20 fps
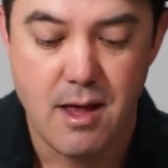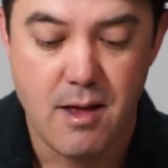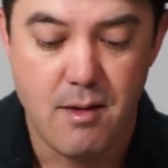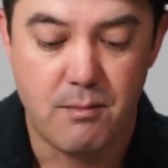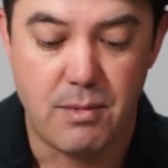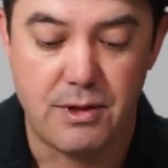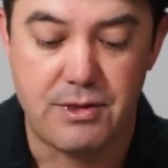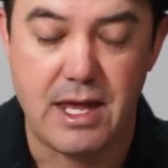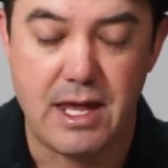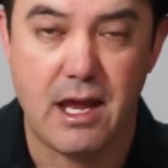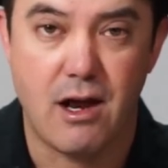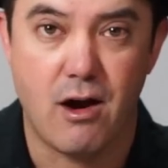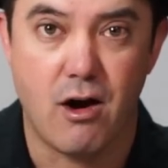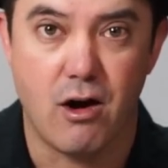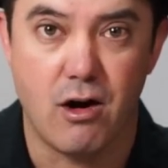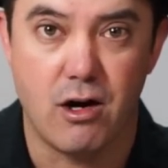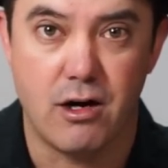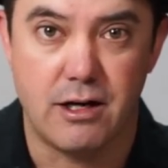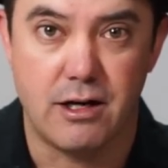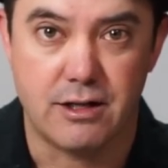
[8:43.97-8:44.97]
But they
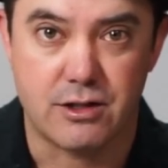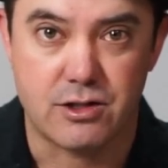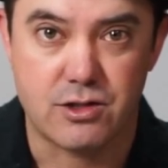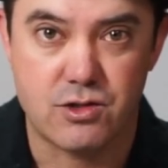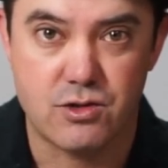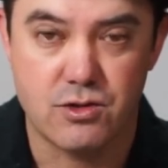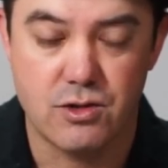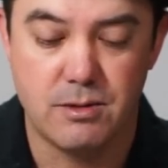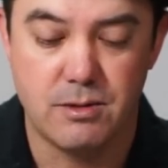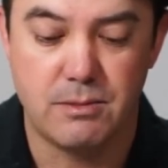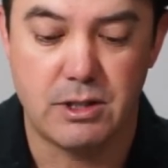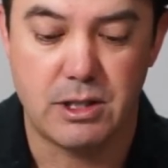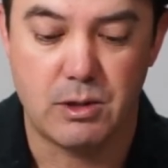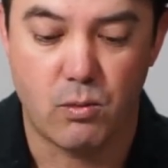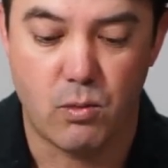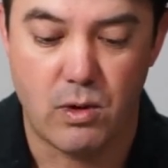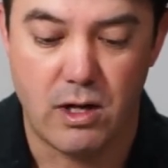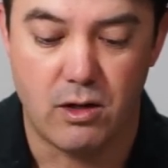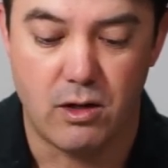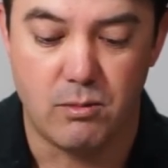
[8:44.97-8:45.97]
are an extremely
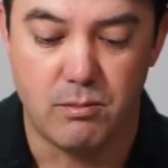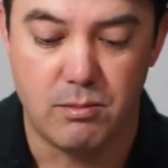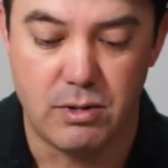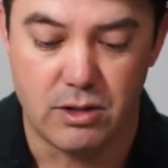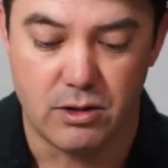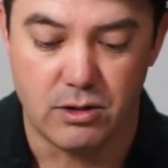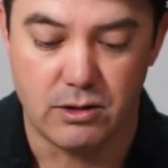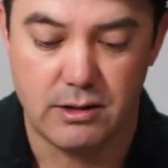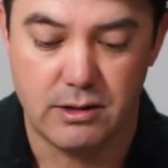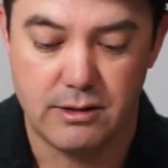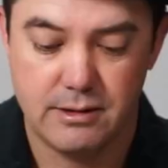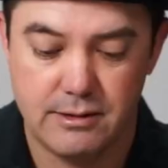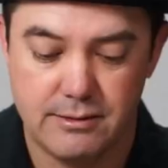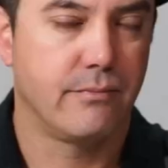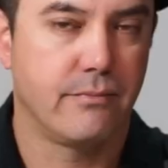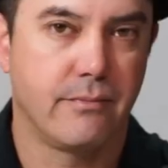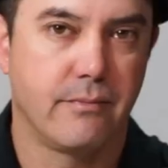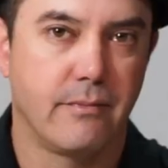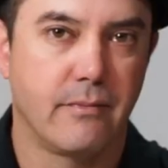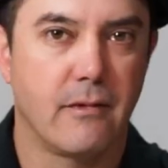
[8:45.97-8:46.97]
well built.
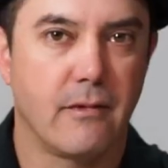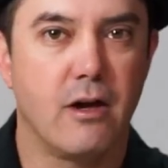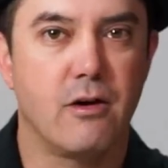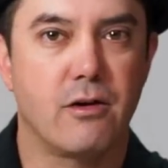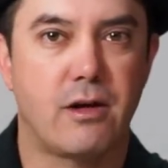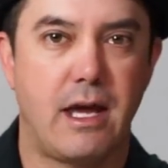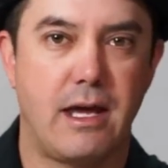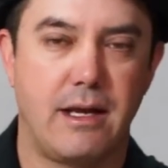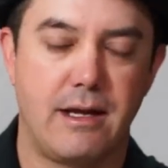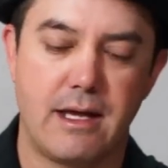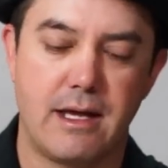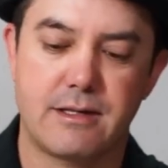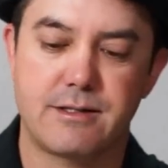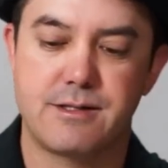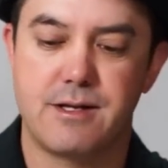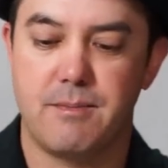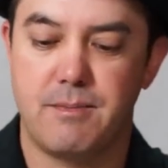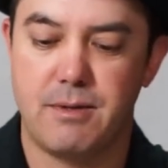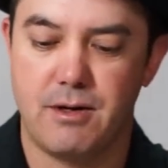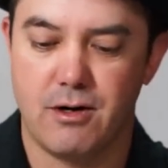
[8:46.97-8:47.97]
Okay,
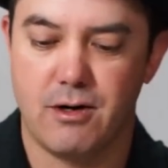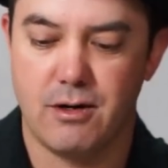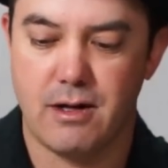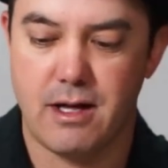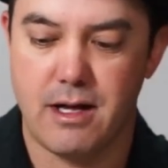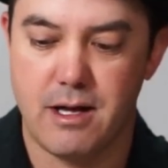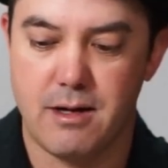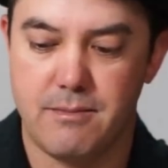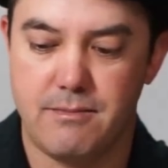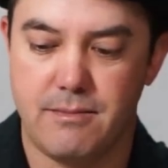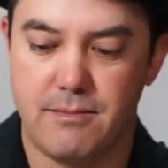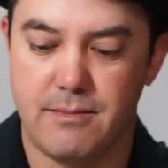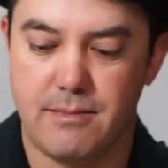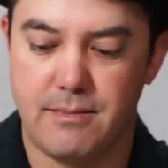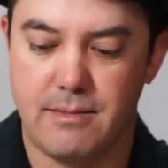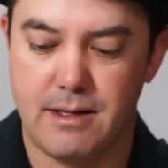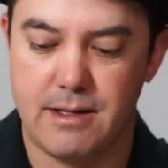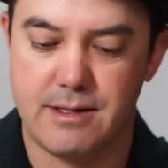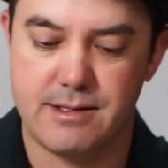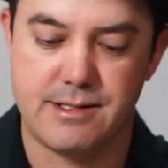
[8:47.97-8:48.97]
next up in our lineup
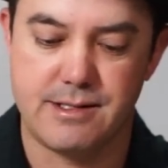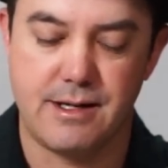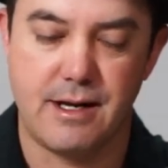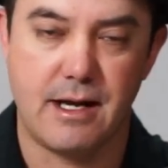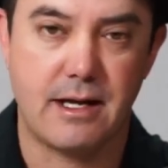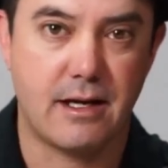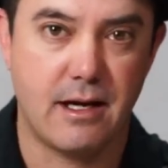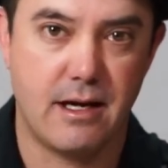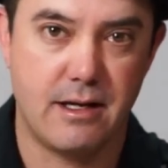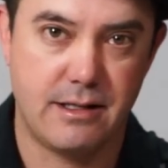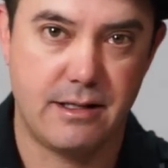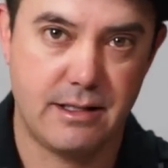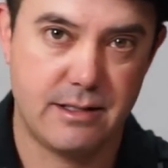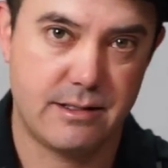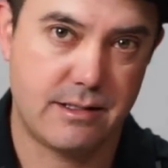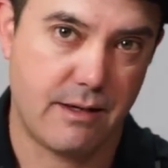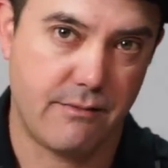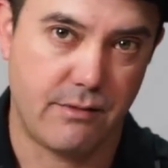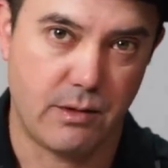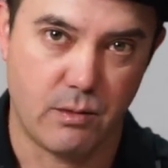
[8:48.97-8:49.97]
is the Nikon
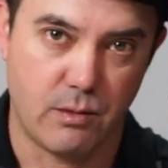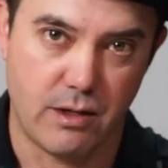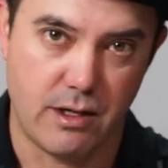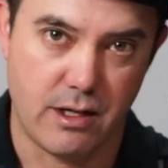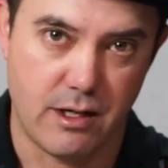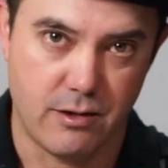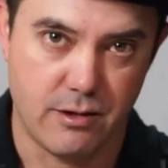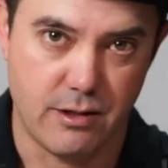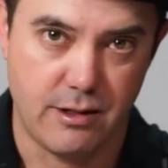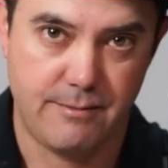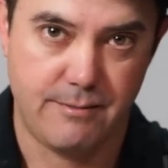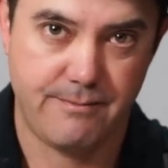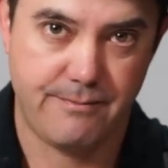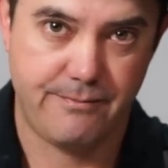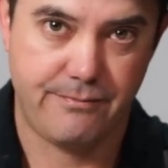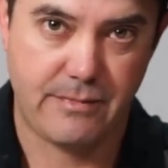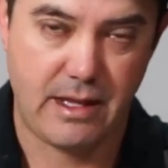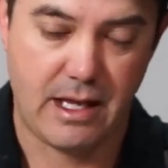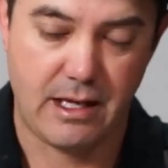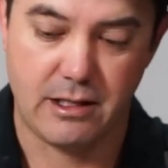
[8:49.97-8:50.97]
D7100.
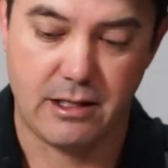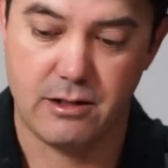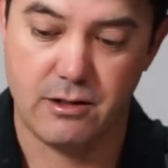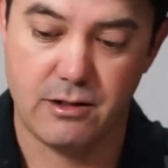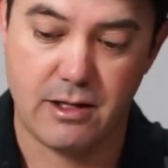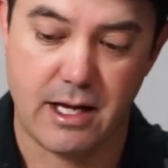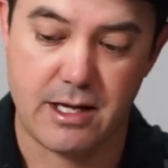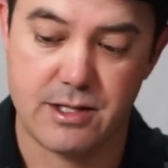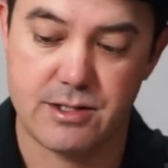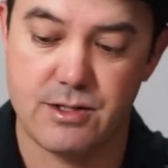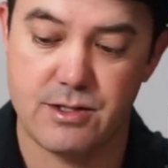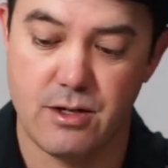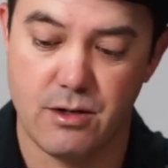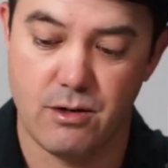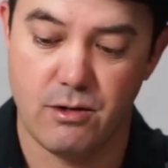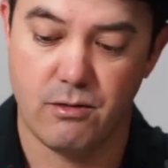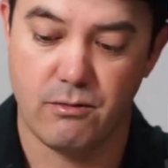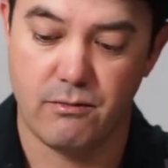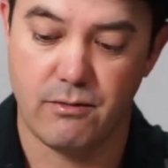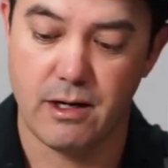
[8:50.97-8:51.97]
And you guys
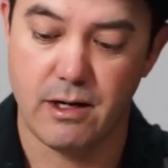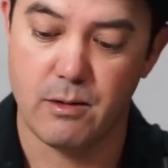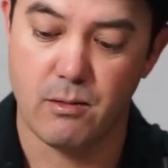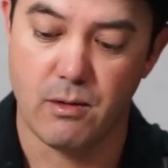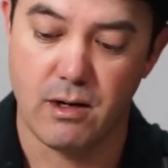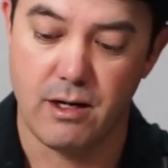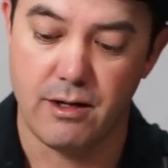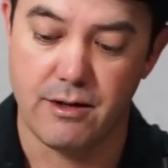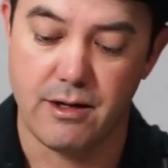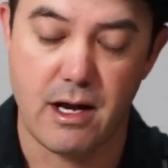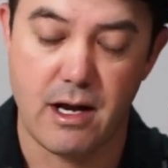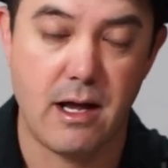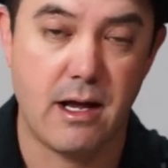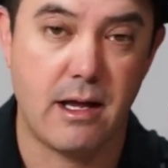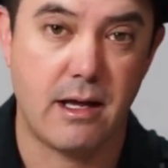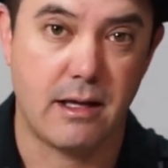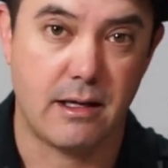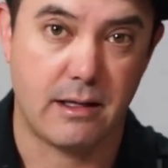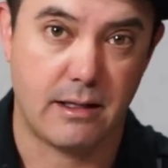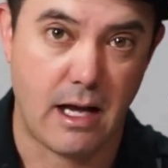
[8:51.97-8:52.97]
know very well that
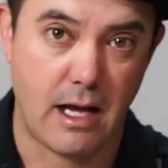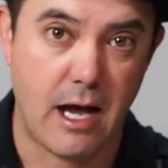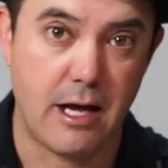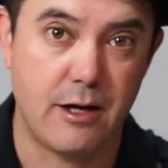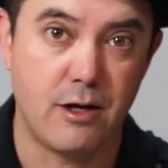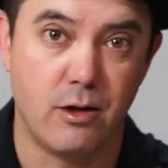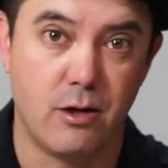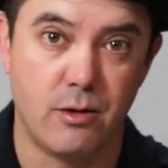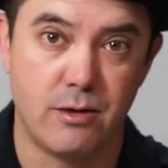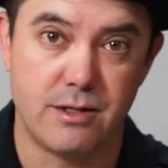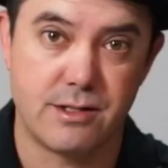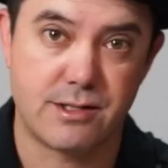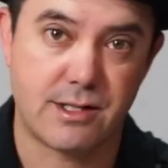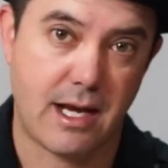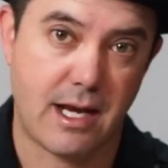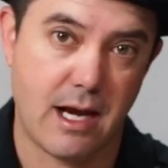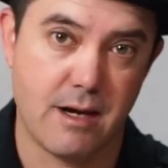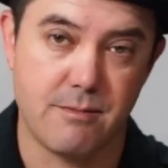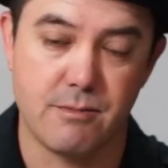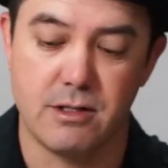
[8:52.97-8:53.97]
I, I know this
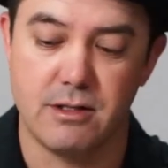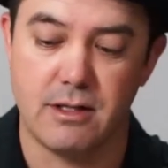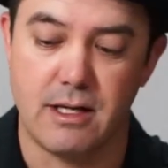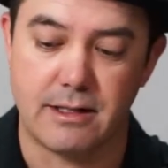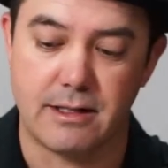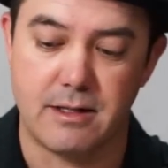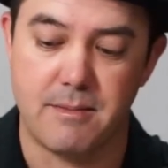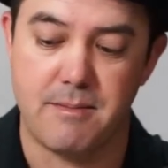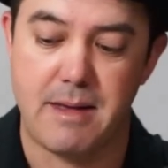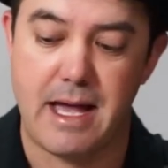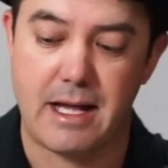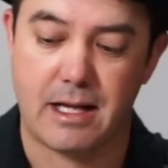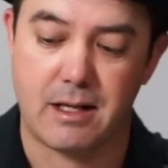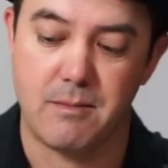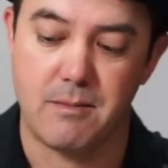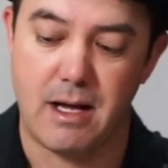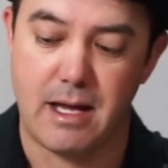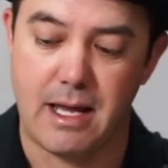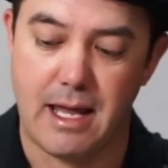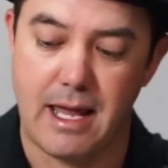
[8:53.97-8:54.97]
camera like the back
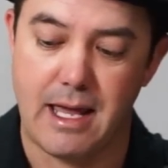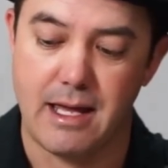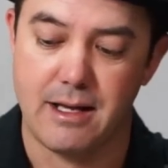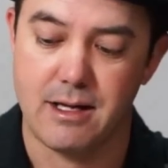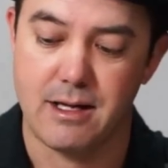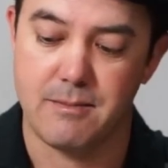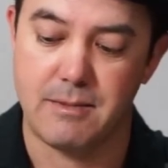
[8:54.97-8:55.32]
of my hand.